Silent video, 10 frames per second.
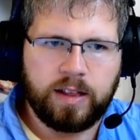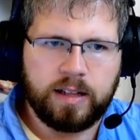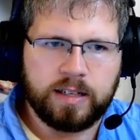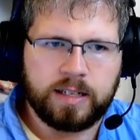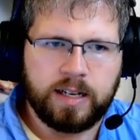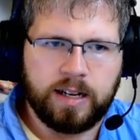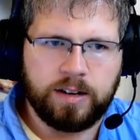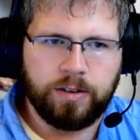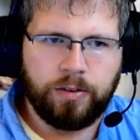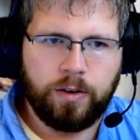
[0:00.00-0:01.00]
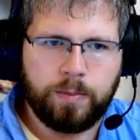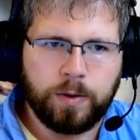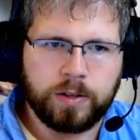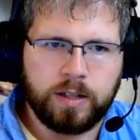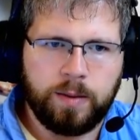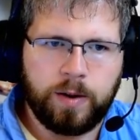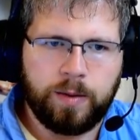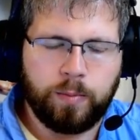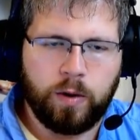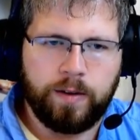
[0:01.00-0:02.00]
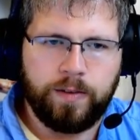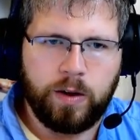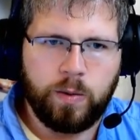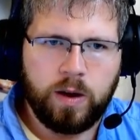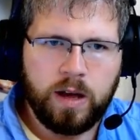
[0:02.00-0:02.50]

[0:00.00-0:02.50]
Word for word: listed under third person limited point of view.